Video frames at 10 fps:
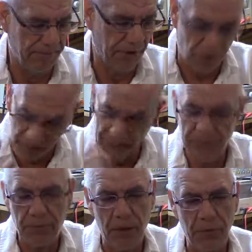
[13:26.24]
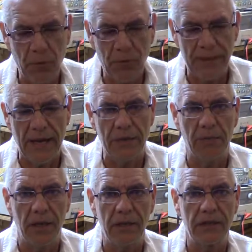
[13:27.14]
crane probably weigh that
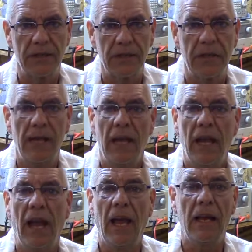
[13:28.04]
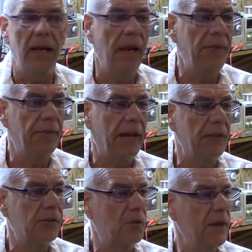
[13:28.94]
much. And it can
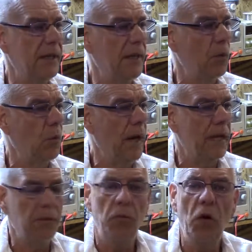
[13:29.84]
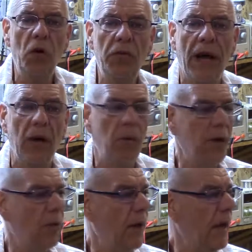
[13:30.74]
swing that weight, move that weight
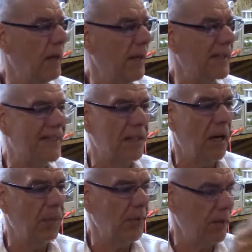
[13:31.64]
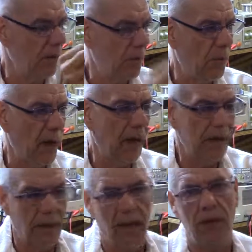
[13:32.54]
around and stop it
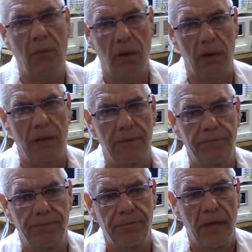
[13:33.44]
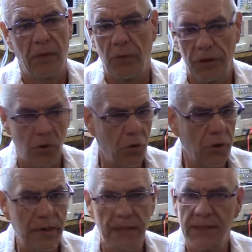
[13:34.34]
right on the mark. With no
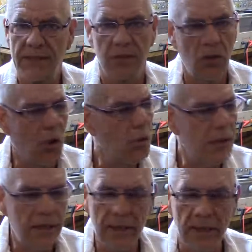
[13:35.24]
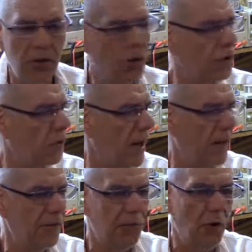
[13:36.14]
gear, no
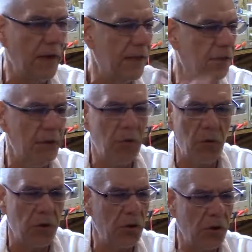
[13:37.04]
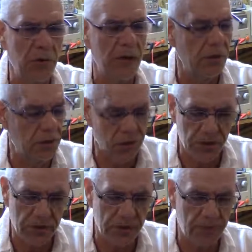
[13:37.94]
drive, no electric motor,
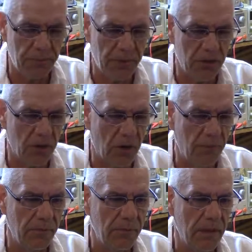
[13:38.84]
just as big drum